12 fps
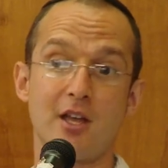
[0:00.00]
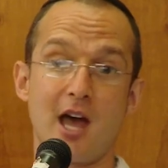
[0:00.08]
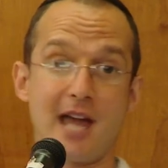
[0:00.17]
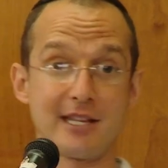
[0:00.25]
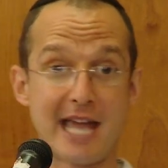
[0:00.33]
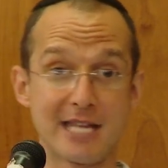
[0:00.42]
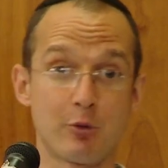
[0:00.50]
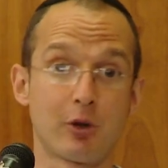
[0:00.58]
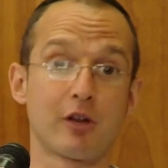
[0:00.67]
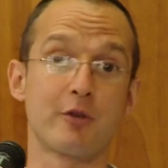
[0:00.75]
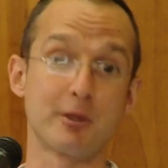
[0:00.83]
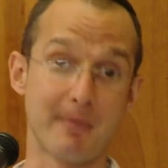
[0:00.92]
And you
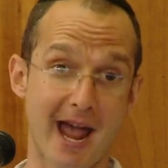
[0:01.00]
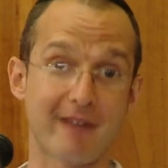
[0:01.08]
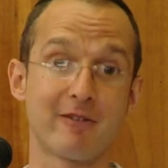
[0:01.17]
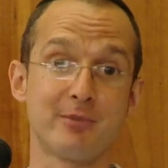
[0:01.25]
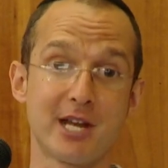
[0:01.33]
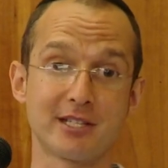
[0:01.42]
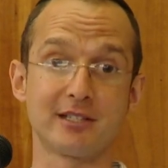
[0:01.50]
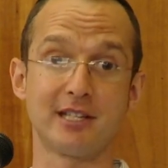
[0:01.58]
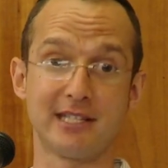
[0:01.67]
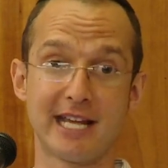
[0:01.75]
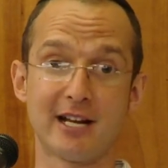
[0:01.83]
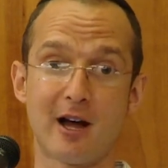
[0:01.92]
want to convert it back from JSON to the data